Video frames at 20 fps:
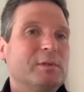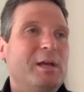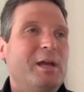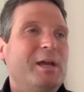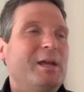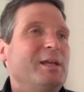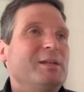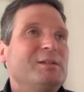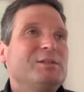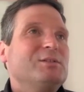
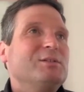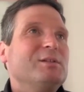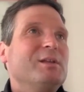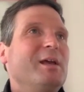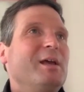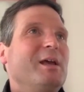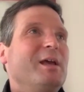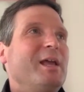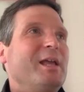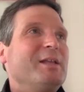And
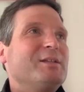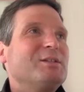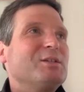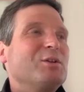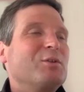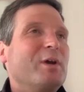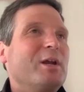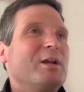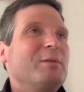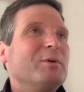it's
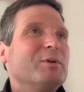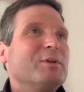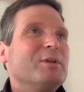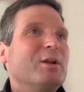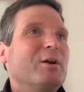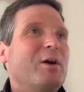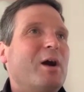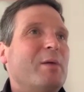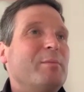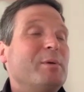incredible. You
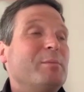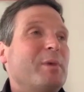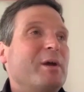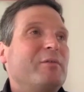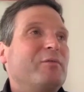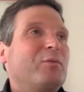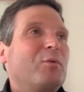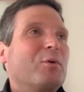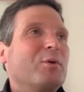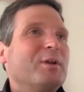know, I'm in my
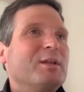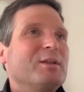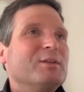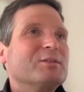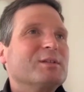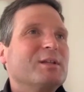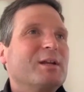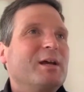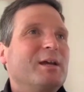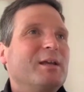
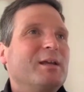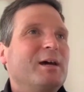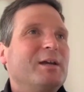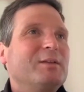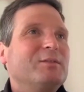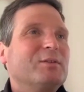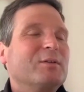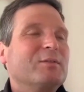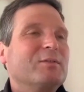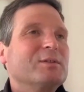40s and I
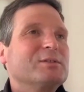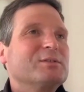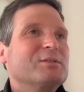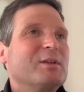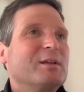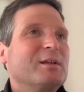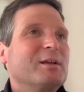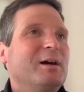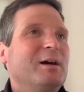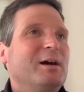took this
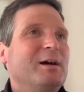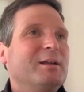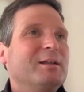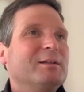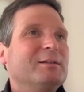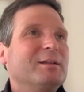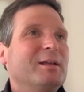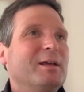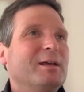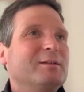thing on,
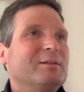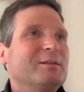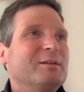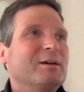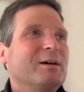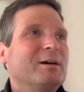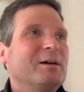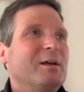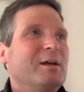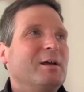and
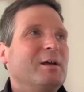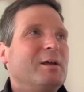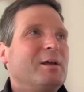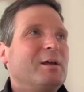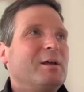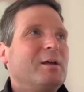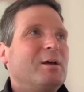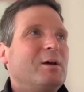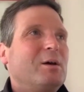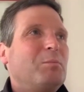
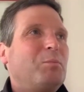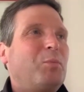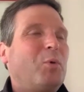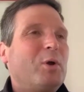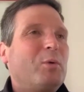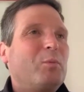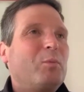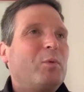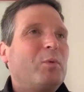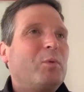
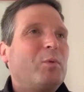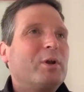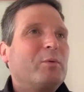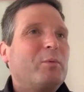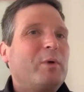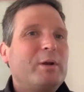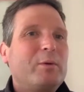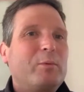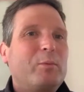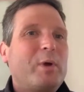boy, what a
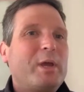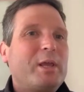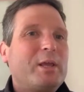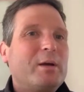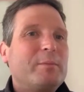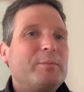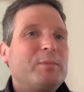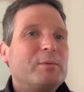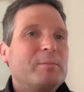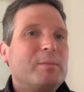way to wake
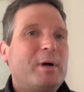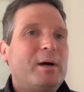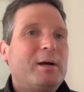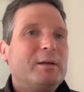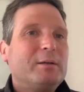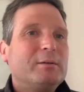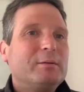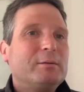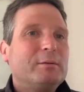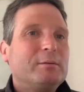up your mind.